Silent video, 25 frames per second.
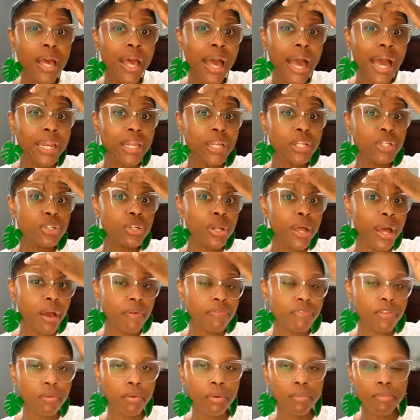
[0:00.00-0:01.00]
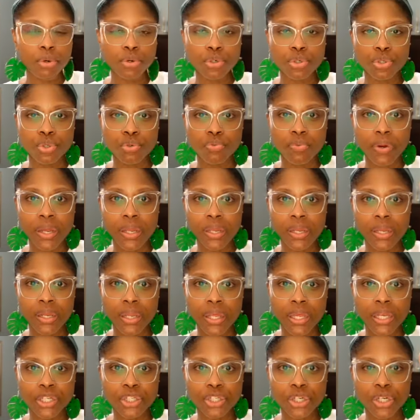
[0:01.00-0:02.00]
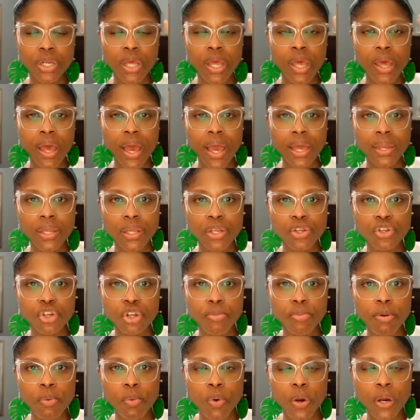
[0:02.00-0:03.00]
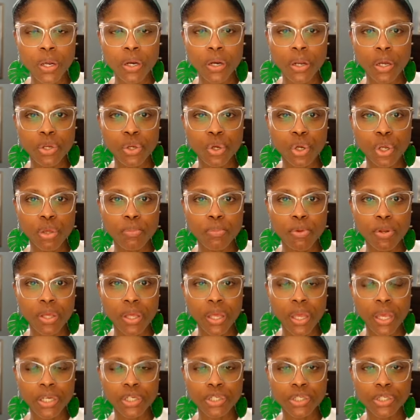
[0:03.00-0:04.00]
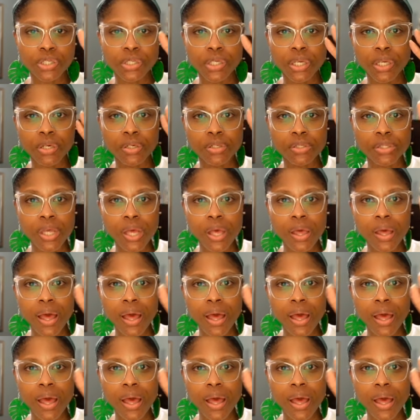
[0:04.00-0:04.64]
I need you to have some emotional regulation. I need you to be working on your communication skills.